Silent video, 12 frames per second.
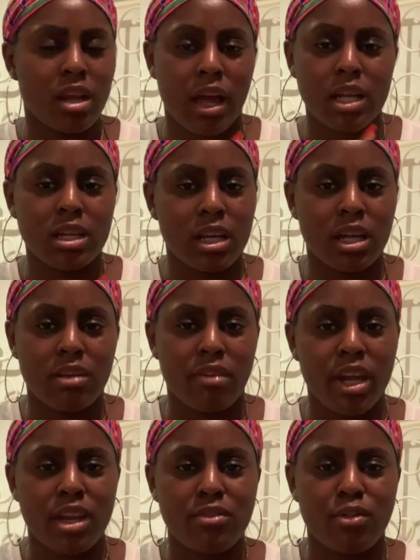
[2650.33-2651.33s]
I'll link it
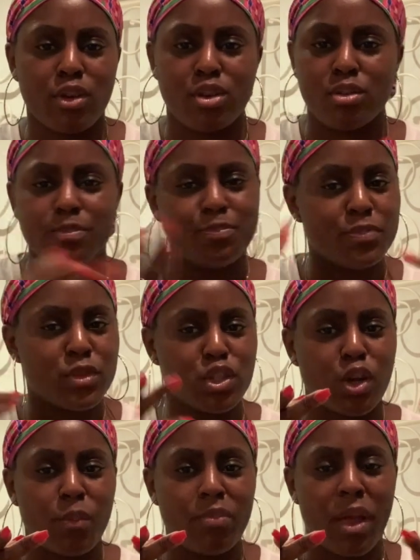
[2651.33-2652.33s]
right here for you.
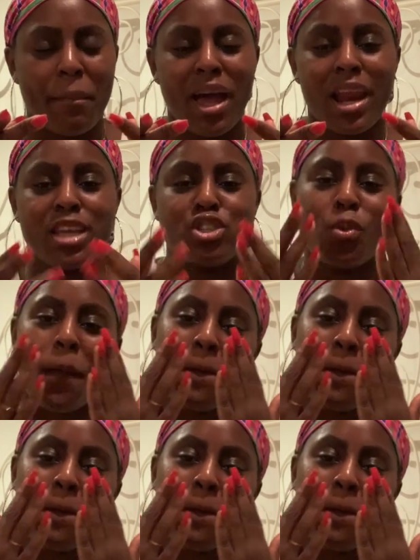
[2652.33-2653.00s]
So I'm gonna holla at you.